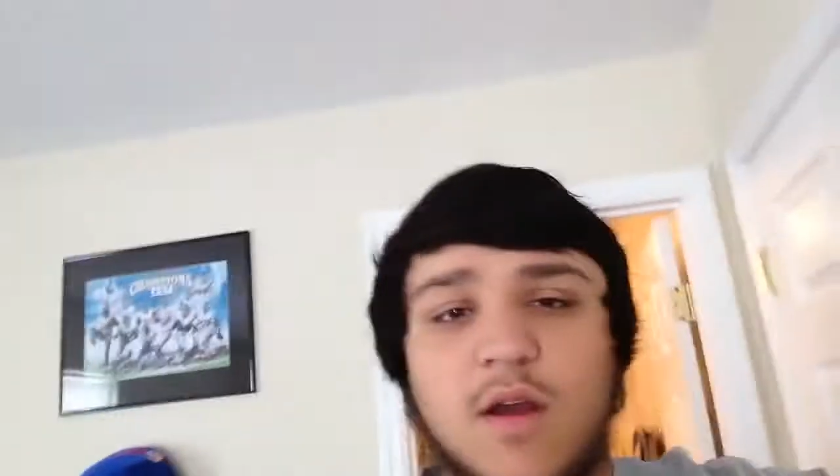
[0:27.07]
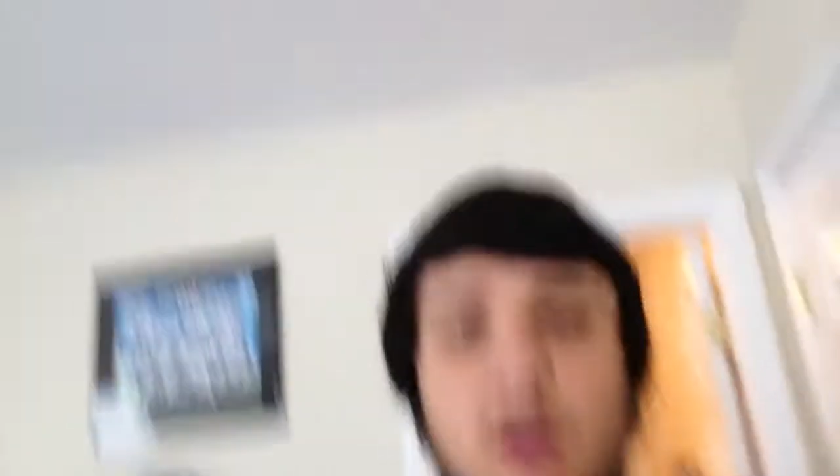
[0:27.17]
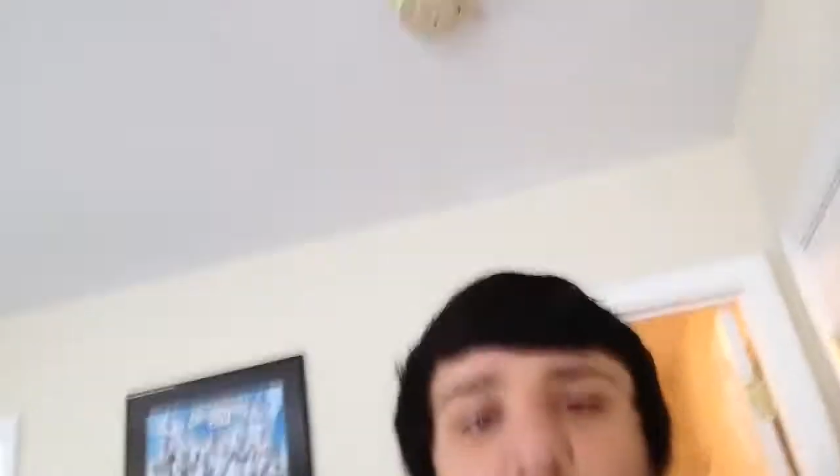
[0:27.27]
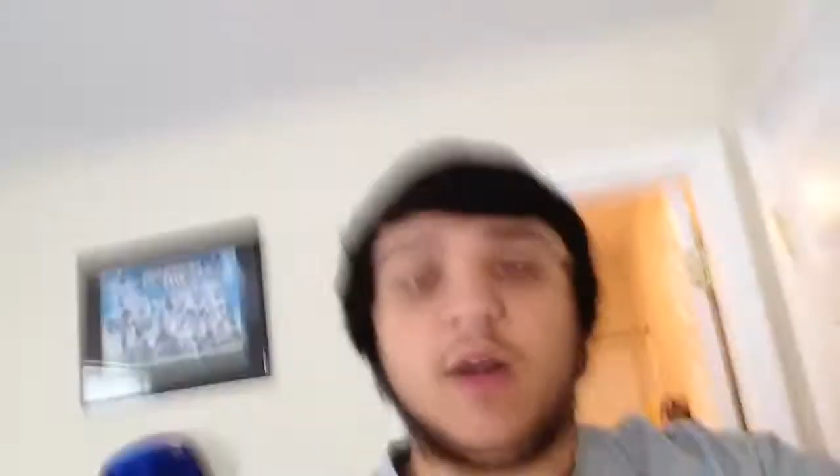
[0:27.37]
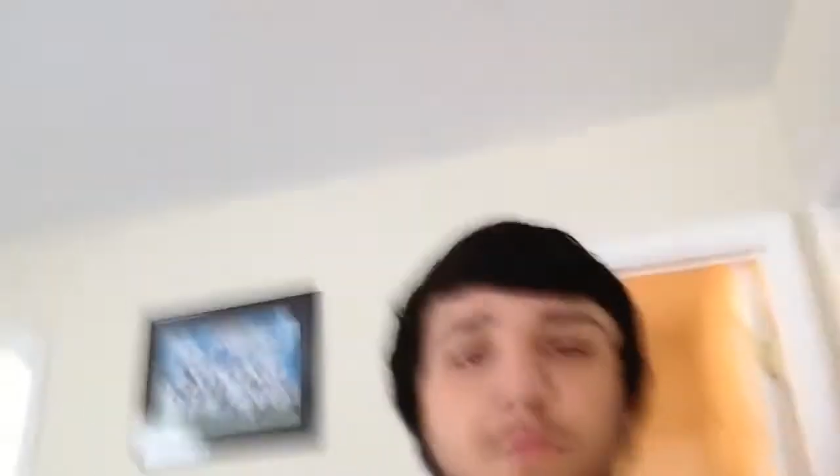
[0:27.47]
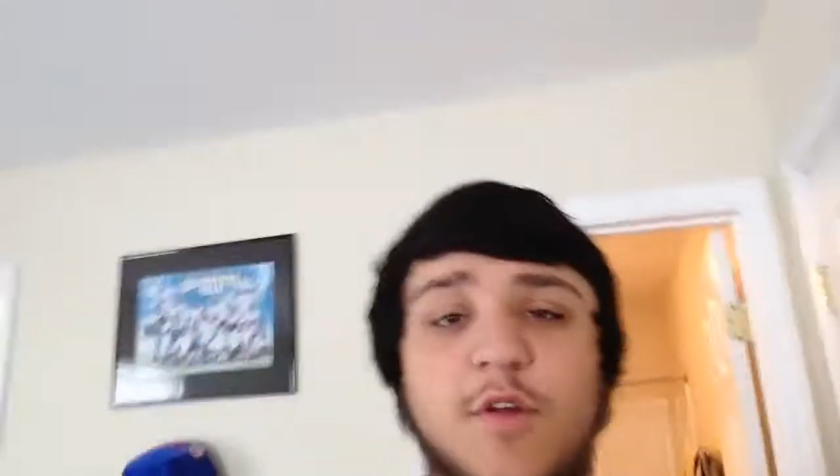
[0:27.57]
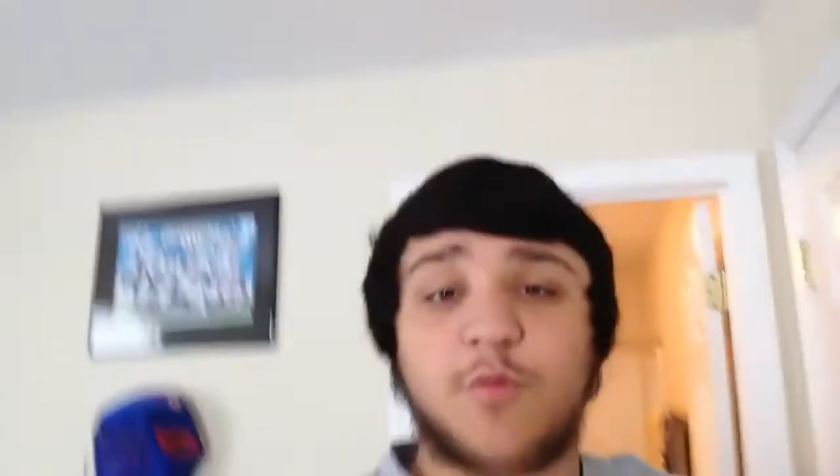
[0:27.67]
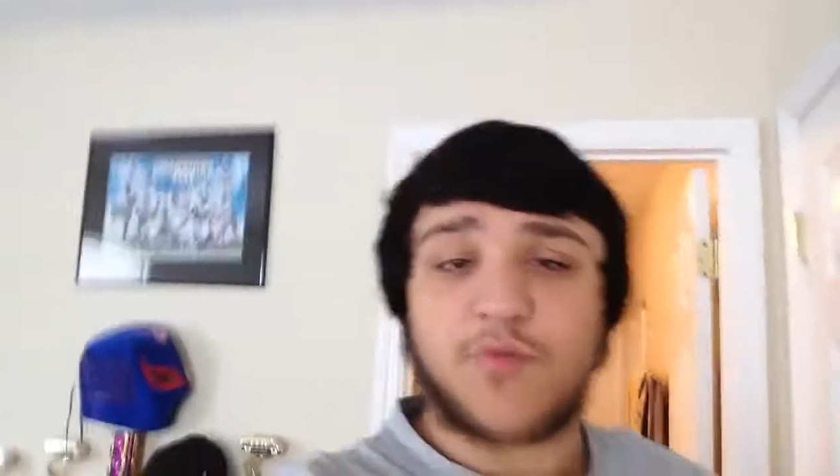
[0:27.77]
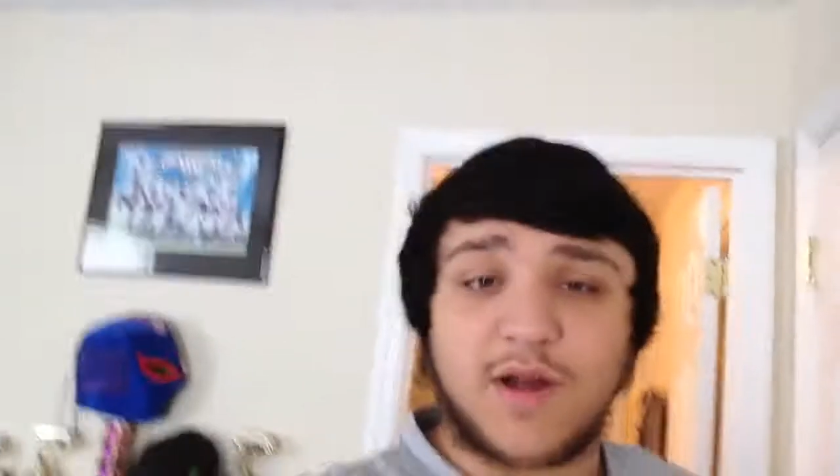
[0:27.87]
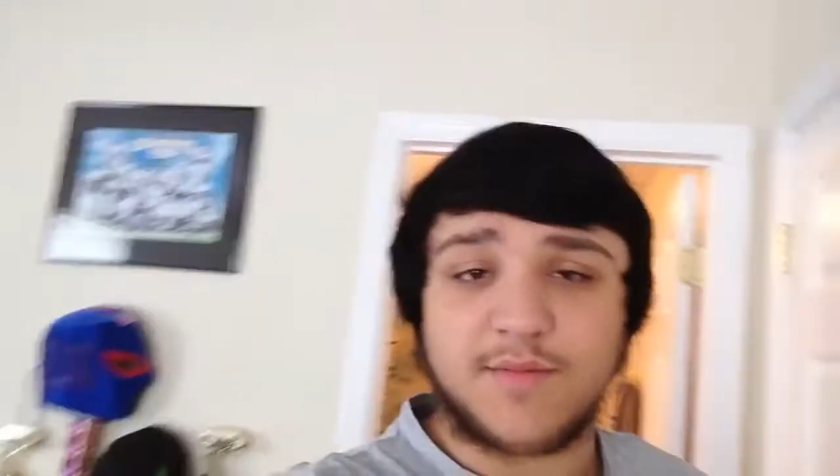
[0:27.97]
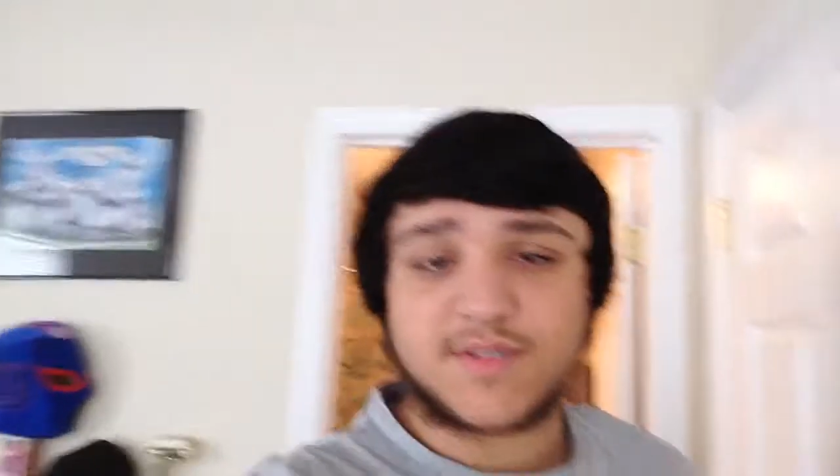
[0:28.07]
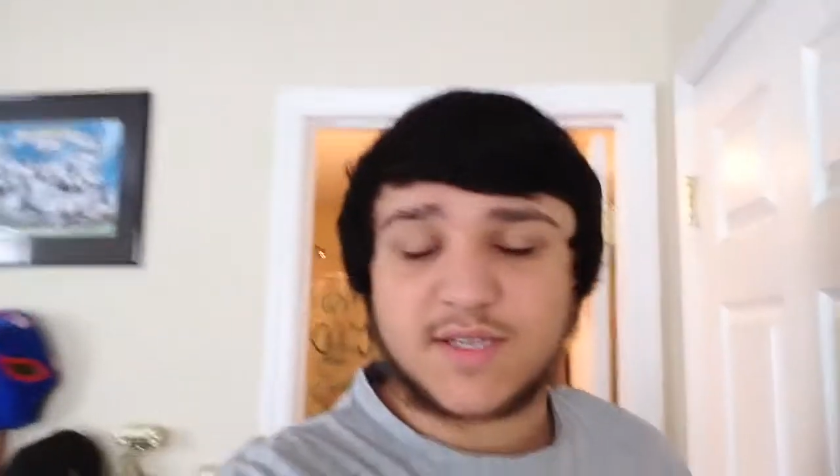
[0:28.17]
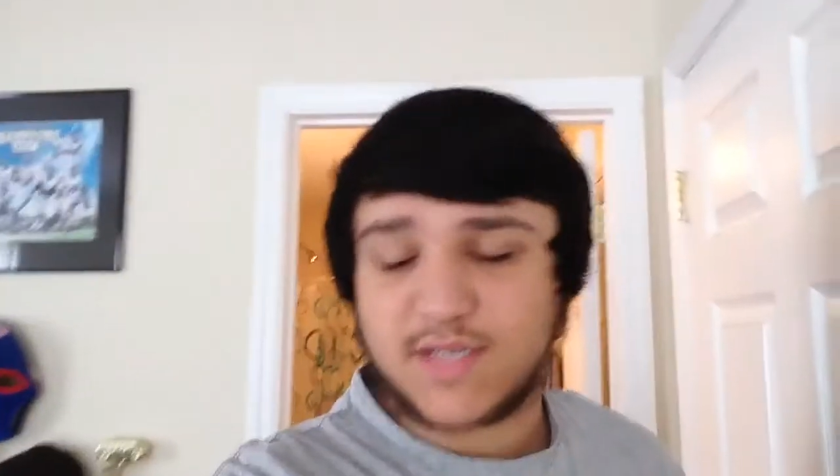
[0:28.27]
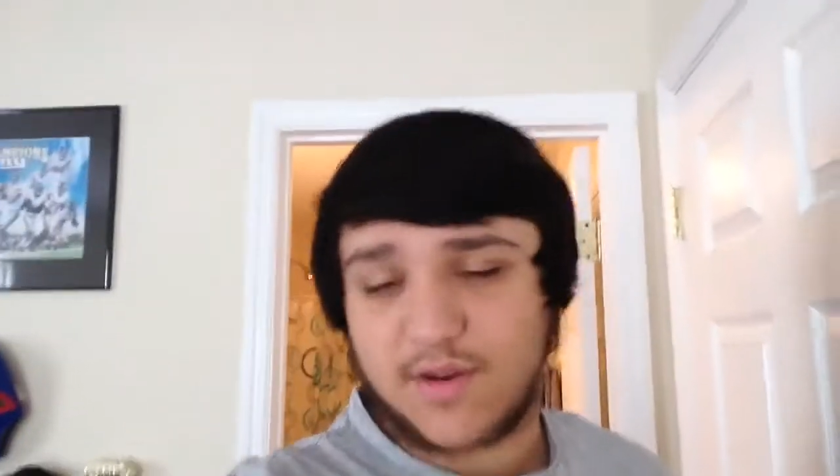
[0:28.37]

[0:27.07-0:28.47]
No promises.